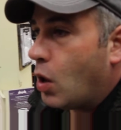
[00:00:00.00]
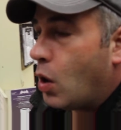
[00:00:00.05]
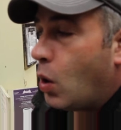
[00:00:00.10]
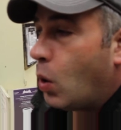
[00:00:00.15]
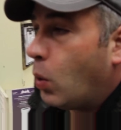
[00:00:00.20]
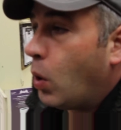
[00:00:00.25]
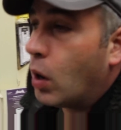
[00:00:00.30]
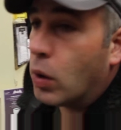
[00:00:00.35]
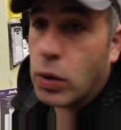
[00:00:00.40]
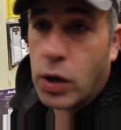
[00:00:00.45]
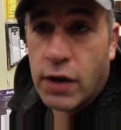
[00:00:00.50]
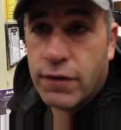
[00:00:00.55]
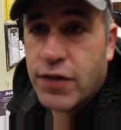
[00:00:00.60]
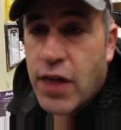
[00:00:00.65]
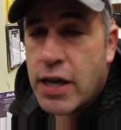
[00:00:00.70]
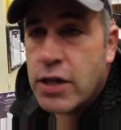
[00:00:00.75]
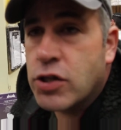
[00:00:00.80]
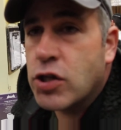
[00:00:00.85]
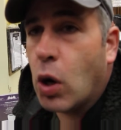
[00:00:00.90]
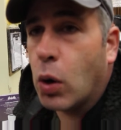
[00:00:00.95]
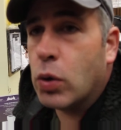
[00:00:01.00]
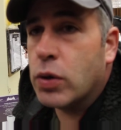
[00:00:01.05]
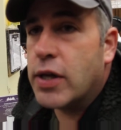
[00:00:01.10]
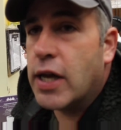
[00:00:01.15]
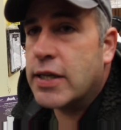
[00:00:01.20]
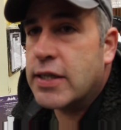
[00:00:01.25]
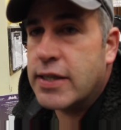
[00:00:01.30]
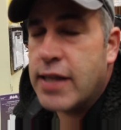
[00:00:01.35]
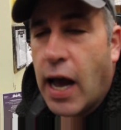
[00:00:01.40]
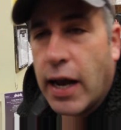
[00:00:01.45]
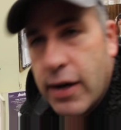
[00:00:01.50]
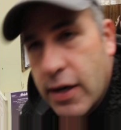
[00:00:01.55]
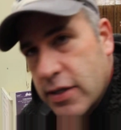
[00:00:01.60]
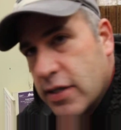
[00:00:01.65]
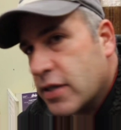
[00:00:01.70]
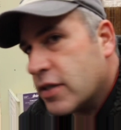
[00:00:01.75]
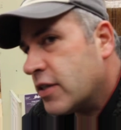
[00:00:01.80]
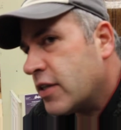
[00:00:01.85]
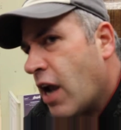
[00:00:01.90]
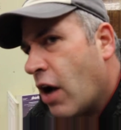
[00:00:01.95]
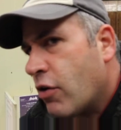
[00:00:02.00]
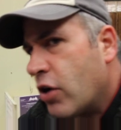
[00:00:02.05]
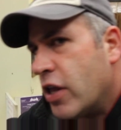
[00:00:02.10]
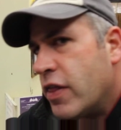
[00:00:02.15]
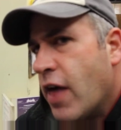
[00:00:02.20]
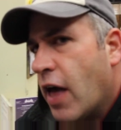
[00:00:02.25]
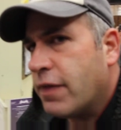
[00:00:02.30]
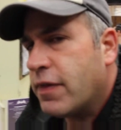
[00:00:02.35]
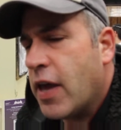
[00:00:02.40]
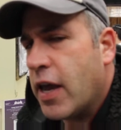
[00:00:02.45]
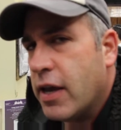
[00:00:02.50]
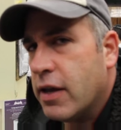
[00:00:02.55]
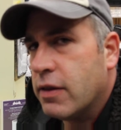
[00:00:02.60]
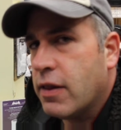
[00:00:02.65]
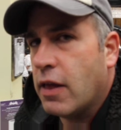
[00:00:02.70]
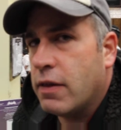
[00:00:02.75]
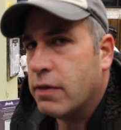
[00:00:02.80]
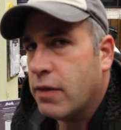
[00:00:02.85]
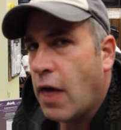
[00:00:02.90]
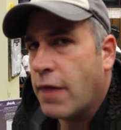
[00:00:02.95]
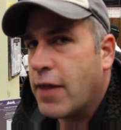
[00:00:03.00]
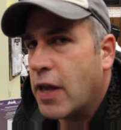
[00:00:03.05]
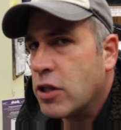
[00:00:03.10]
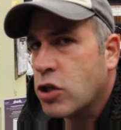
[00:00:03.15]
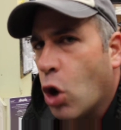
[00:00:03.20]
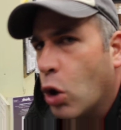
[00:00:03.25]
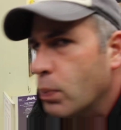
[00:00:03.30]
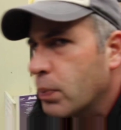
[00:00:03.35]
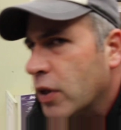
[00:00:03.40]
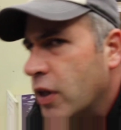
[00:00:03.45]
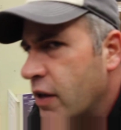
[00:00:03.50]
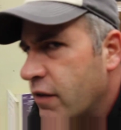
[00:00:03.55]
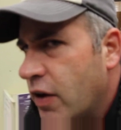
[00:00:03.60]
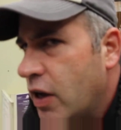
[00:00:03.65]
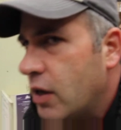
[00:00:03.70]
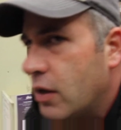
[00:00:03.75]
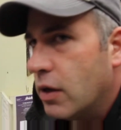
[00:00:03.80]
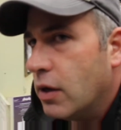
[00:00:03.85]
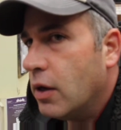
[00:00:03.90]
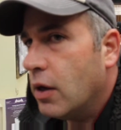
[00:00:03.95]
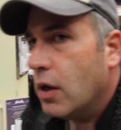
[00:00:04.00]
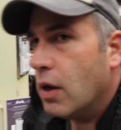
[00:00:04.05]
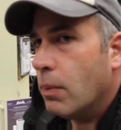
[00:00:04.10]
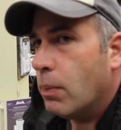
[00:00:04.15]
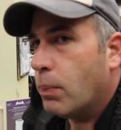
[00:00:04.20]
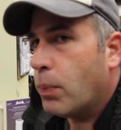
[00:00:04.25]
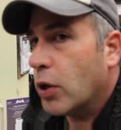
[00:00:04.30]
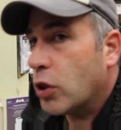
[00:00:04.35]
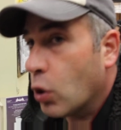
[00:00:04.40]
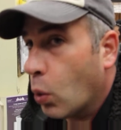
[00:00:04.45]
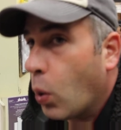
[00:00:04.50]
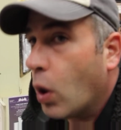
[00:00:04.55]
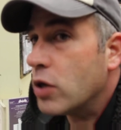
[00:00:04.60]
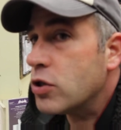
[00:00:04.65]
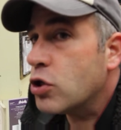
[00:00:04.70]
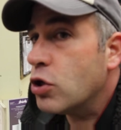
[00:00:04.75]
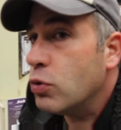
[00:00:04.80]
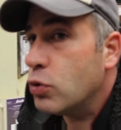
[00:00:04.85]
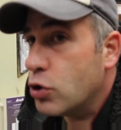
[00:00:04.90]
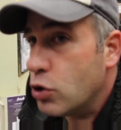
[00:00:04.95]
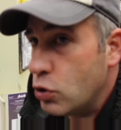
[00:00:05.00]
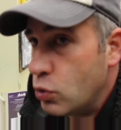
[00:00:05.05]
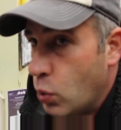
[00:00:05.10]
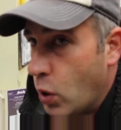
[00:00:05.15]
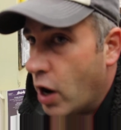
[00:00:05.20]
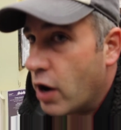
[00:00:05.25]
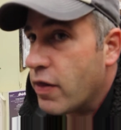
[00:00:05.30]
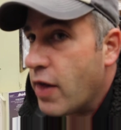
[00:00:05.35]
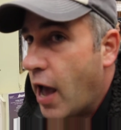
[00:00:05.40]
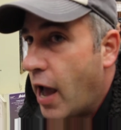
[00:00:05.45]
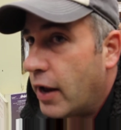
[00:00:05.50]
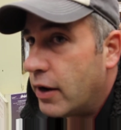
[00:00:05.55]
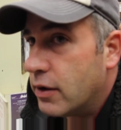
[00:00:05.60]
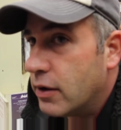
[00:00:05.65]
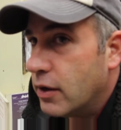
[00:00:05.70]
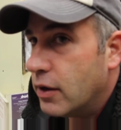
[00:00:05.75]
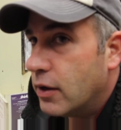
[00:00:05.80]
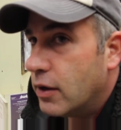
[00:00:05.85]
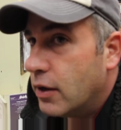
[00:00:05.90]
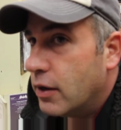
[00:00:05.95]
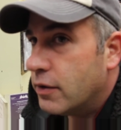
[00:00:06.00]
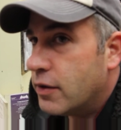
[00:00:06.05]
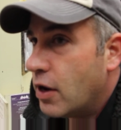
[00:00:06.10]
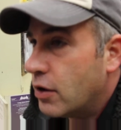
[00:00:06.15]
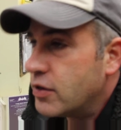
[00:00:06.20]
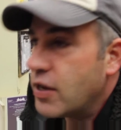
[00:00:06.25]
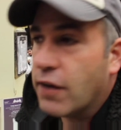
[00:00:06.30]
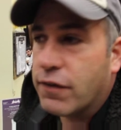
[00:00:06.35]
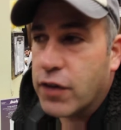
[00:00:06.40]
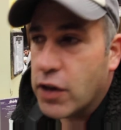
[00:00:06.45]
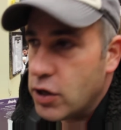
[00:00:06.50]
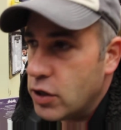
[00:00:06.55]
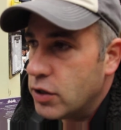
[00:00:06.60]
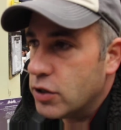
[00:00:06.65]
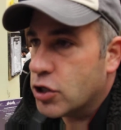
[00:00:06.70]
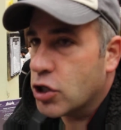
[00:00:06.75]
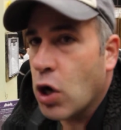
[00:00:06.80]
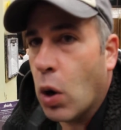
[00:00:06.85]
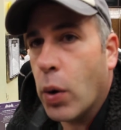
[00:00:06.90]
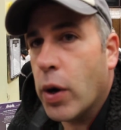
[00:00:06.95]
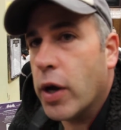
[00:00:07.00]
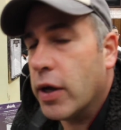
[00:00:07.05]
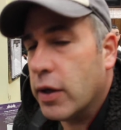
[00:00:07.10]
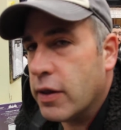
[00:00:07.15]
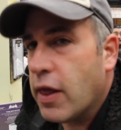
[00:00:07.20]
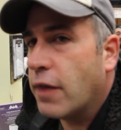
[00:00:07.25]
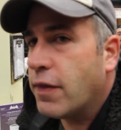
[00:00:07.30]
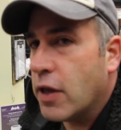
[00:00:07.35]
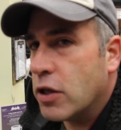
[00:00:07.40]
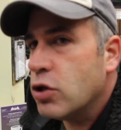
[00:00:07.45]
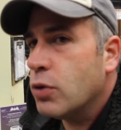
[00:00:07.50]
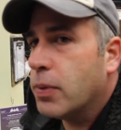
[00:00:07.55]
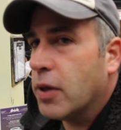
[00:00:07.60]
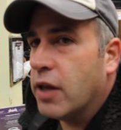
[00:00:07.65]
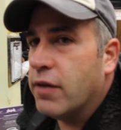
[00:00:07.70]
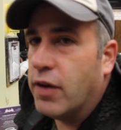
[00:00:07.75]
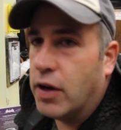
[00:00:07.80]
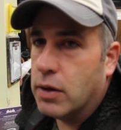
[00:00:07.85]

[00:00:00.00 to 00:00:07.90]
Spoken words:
Well, if they don't, it's not necessary that they don't believe it, but the ones who do wear that, they're definitely showing that they do believe it.